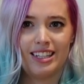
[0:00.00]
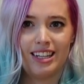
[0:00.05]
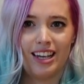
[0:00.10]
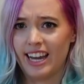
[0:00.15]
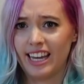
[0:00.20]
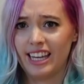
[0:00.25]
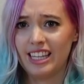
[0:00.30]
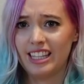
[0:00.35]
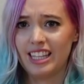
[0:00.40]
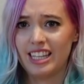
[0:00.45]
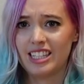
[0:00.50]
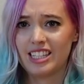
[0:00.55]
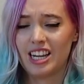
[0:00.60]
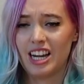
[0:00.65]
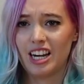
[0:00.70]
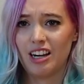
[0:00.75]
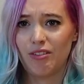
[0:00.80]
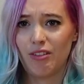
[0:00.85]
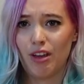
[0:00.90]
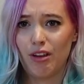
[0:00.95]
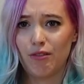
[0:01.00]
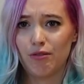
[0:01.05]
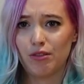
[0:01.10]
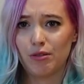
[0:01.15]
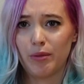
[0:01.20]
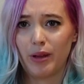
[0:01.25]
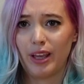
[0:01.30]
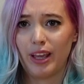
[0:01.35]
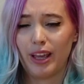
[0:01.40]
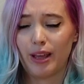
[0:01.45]
i think that's kind of it for
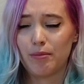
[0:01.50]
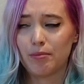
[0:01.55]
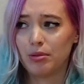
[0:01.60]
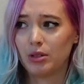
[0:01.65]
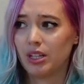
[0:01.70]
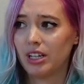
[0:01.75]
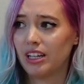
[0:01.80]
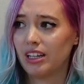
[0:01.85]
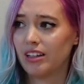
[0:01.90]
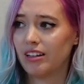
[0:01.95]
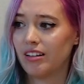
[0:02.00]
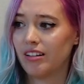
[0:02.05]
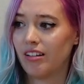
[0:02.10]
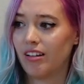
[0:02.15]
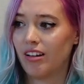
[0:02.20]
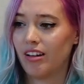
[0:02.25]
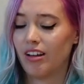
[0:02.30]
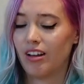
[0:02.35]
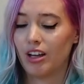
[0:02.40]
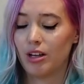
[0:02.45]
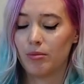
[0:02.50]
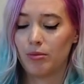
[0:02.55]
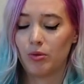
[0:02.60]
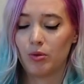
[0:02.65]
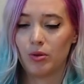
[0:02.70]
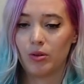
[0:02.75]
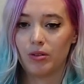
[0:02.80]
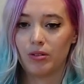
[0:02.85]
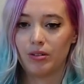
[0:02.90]
my game plan um